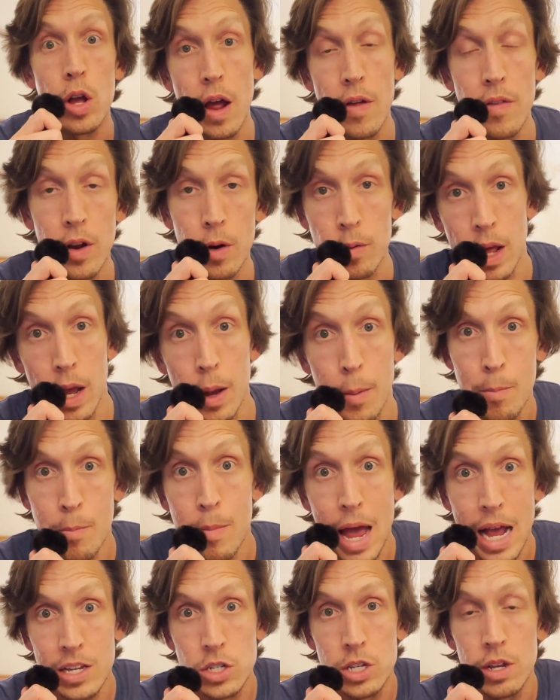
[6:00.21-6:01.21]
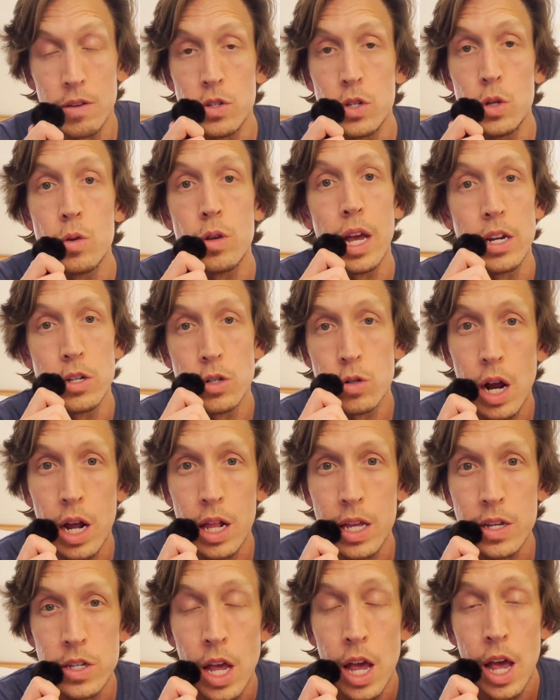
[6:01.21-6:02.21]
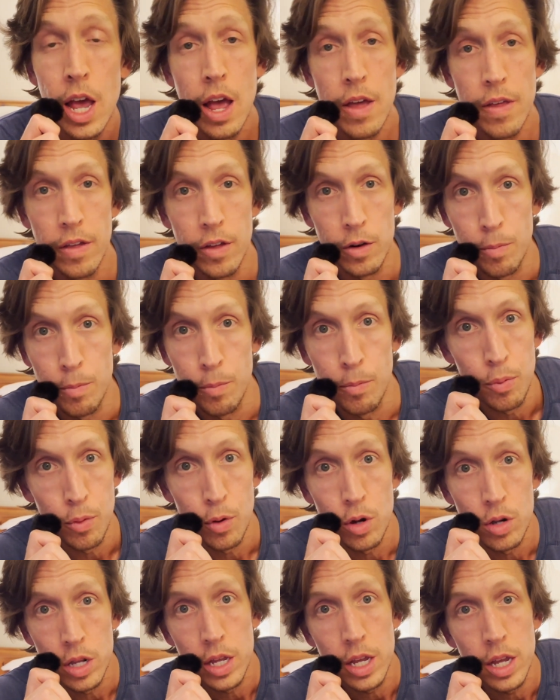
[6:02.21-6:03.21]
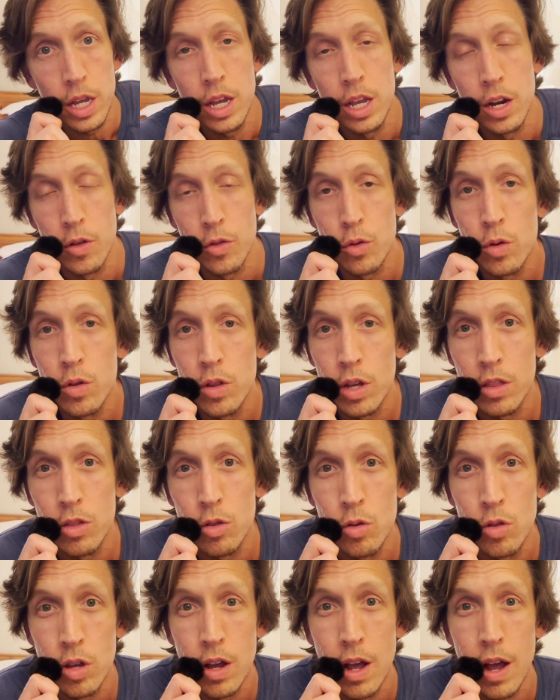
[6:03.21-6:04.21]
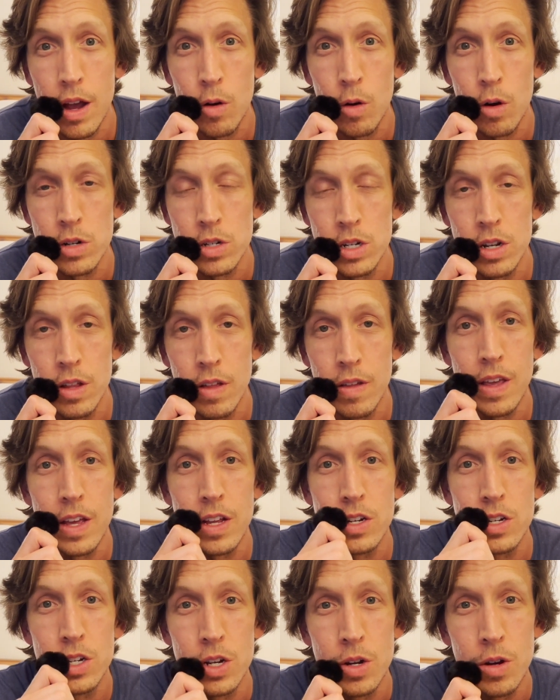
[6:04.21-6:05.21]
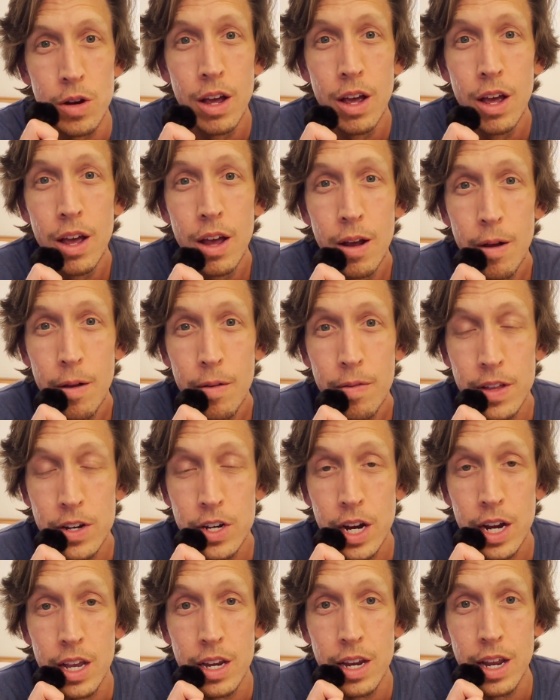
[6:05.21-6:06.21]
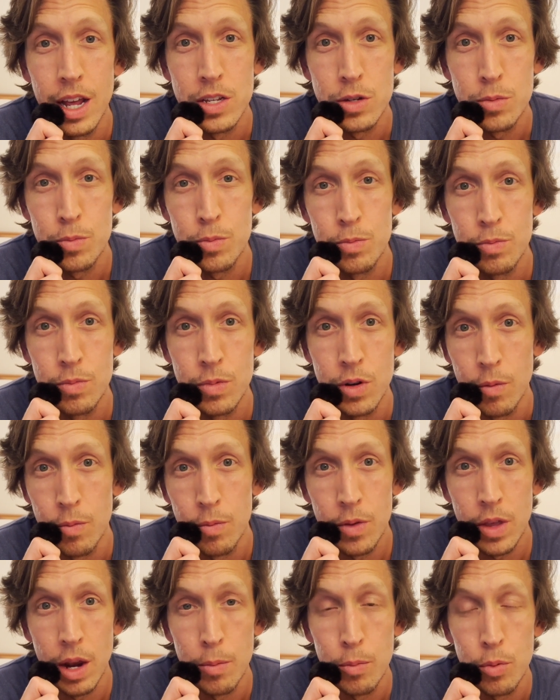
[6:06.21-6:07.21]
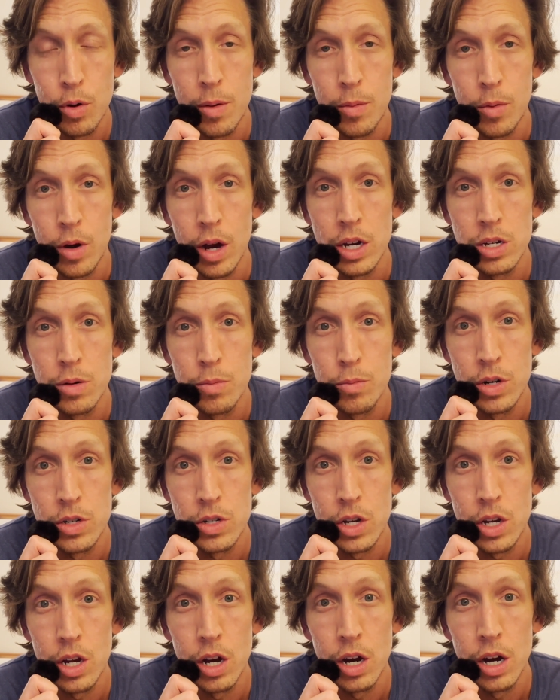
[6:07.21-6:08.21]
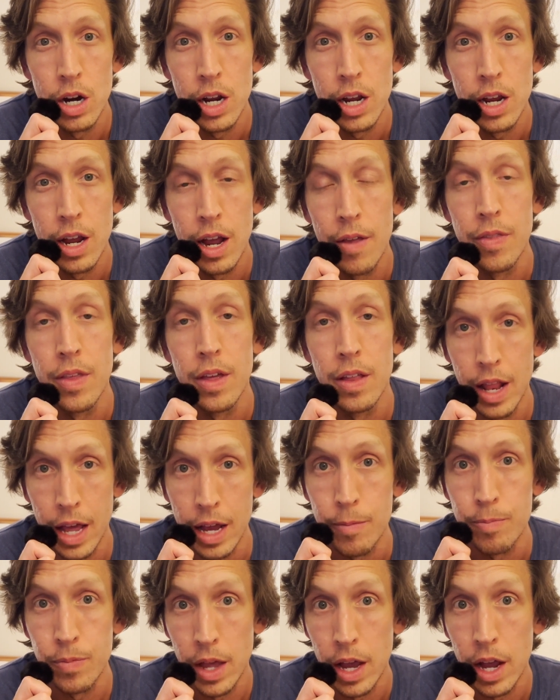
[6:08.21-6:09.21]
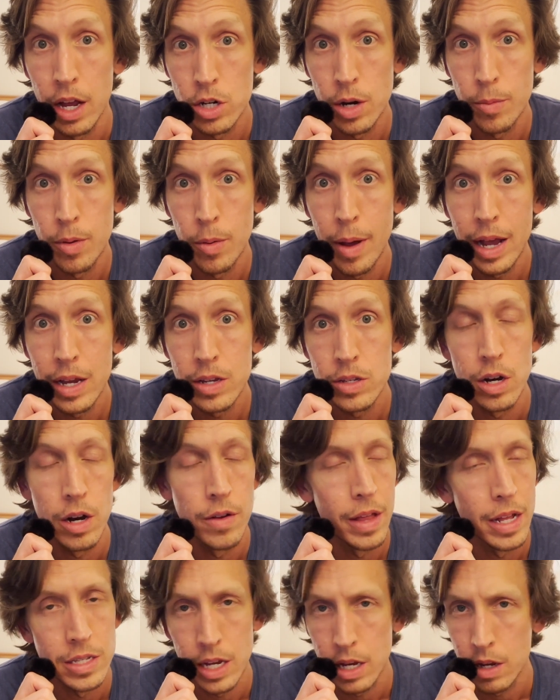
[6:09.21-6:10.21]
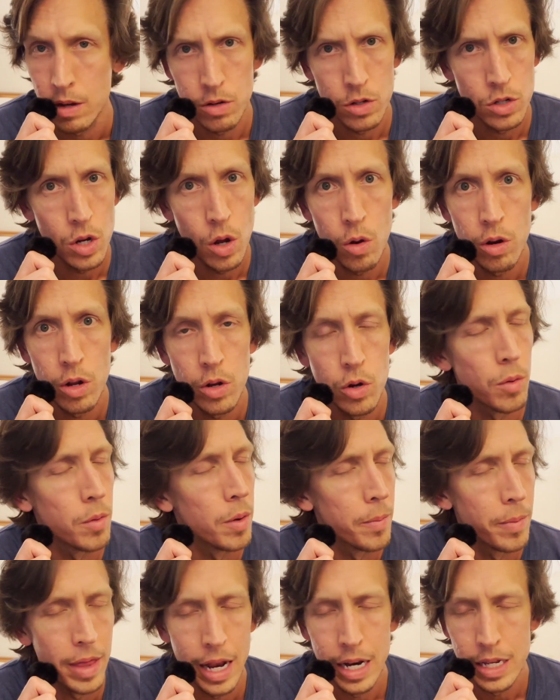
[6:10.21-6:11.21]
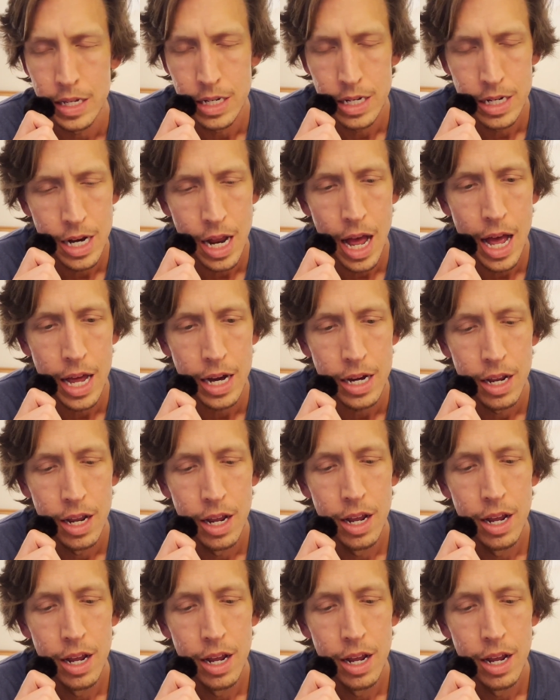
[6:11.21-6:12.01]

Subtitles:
got their like massive suitcase trolleys that they're pulling, through the concourse until they get to the check-in desk, kind of pre-immigration, pre-security, and then like they all drop their bags there, and that's like totally normal. But that is not